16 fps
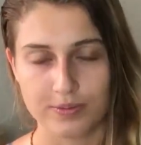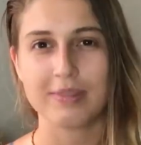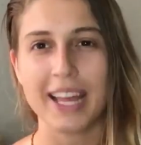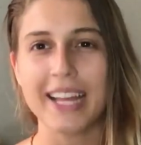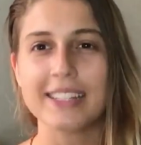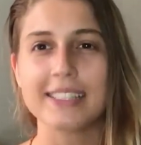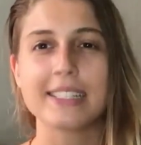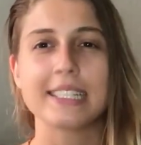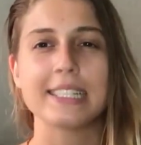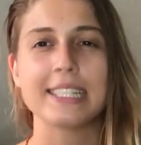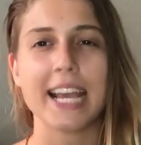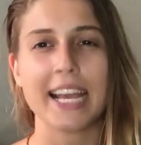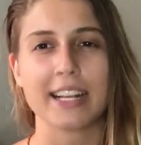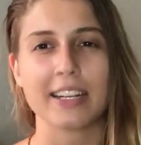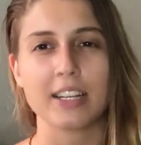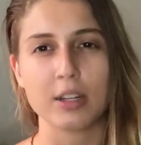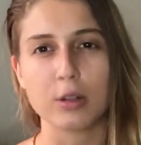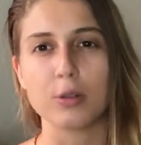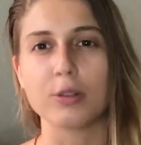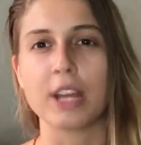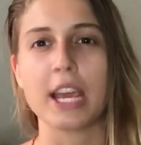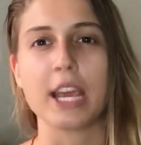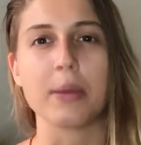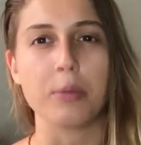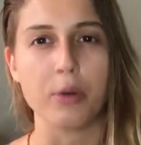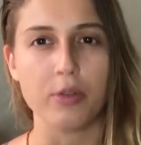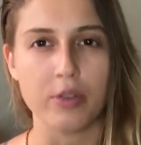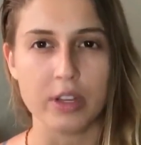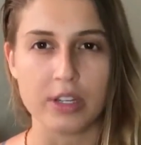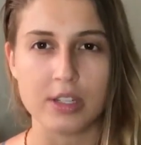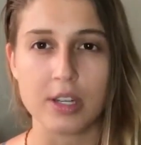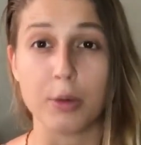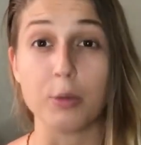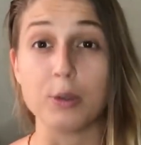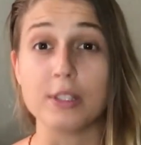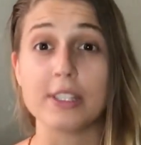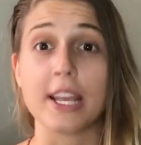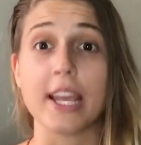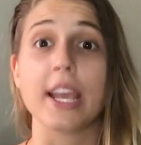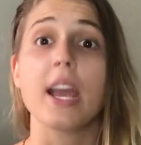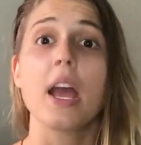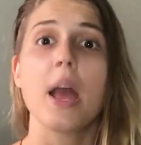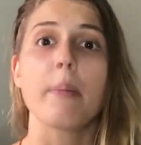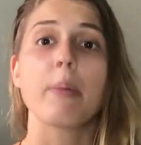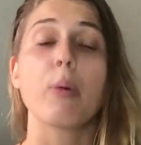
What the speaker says: That's the technical name of it, I would say.